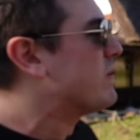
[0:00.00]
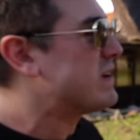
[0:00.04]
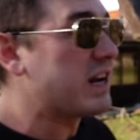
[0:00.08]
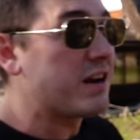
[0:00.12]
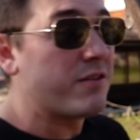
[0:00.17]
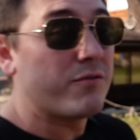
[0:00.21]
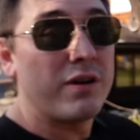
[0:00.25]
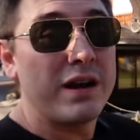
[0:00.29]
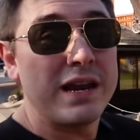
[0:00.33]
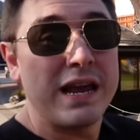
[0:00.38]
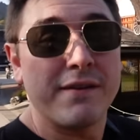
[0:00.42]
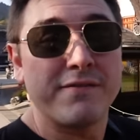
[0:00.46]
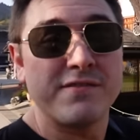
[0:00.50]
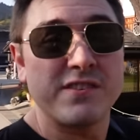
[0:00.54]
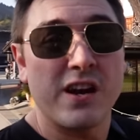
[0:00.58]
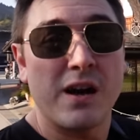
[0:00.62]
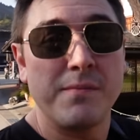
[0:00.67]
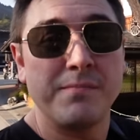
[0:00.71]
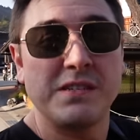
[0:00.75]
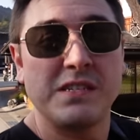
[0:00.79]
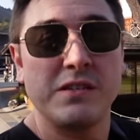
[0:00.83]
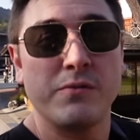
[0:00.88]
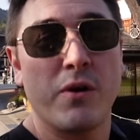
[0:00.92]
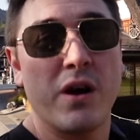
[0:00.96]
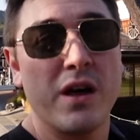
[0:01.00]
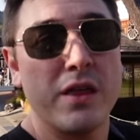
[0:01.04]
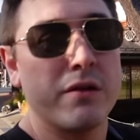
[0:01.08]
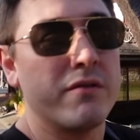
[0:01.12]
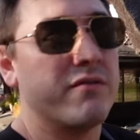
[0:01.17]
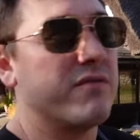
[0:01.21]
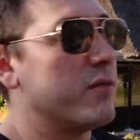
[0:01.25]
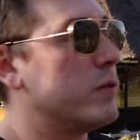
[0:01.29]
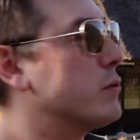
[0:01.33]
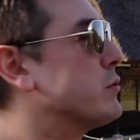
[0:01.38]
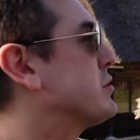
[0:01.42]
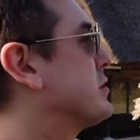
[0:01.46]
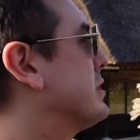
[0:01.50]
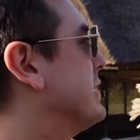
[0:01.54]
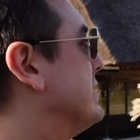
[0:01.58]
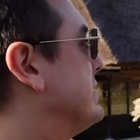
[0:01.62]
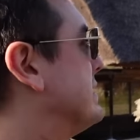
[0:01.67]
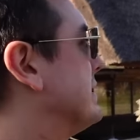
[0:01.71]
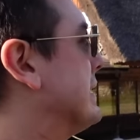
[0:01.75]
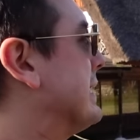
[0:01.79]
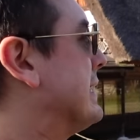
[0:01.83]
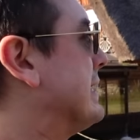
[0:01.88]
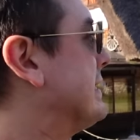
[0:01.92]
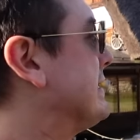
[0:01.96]
We don't really have time to do either, unfortunately,
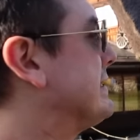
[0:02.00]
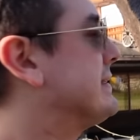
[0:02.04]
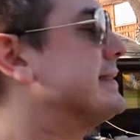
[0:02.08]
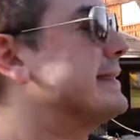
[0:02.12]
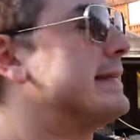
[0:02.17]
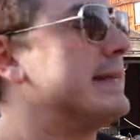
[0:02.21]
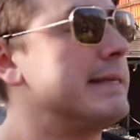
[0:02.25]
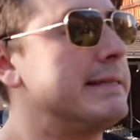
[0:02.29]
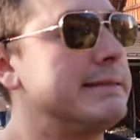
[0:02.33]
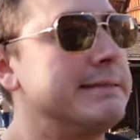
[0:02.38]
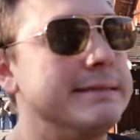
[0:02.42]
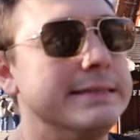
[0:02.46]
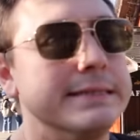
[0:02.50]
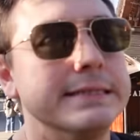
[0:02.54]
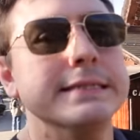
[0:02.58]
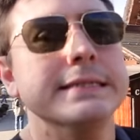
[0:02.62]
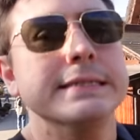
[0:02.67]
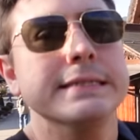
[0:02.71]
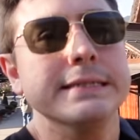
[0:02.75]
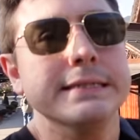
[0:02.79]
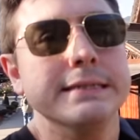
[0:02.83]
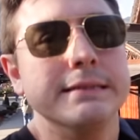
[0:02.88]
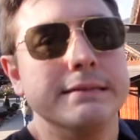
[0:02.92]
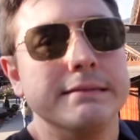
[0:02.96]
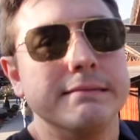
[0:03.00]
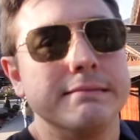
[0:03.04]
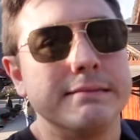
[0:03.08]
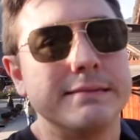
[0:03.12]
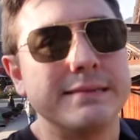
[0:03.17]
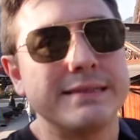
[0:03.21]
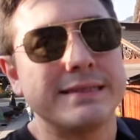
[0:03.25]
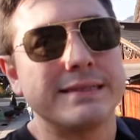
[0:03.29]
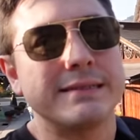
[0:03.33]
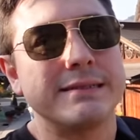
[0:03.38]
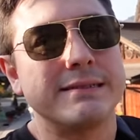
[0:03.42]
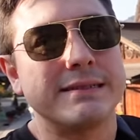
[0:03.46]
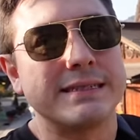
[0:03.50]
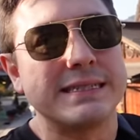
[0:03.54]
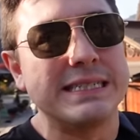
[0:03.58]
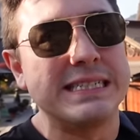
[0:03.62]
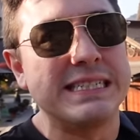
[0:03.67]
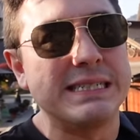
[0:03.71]
today, so not going